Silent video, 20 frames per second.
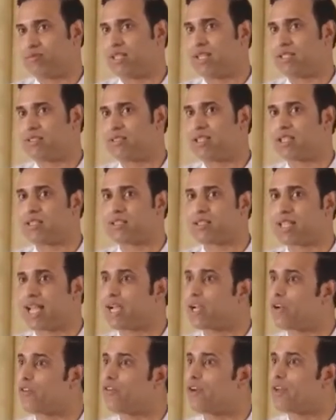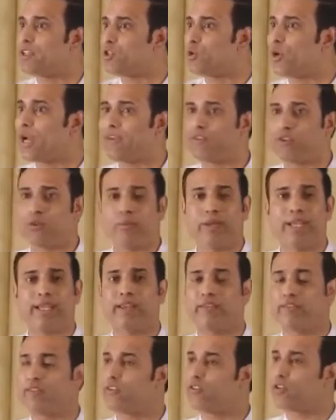there's a sacrifice you have to make
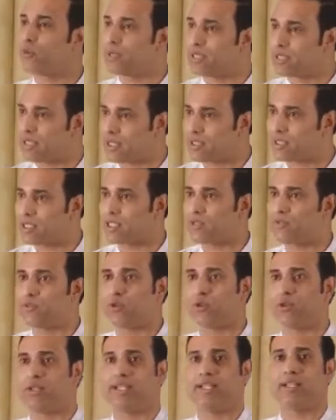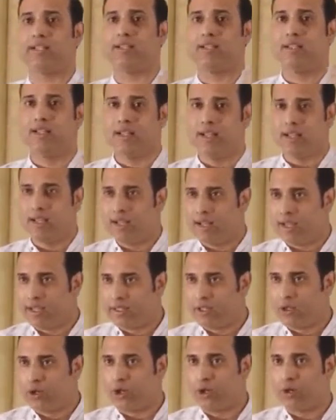if you have to be successful in
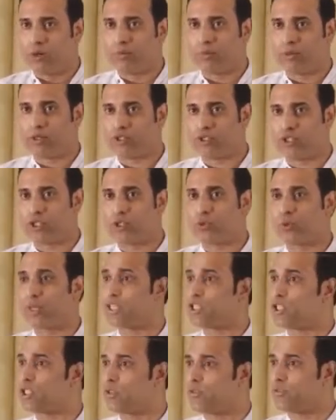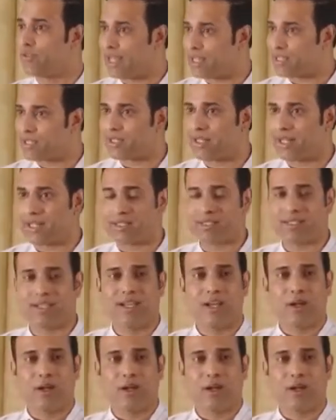your pursuit to achieve excellence.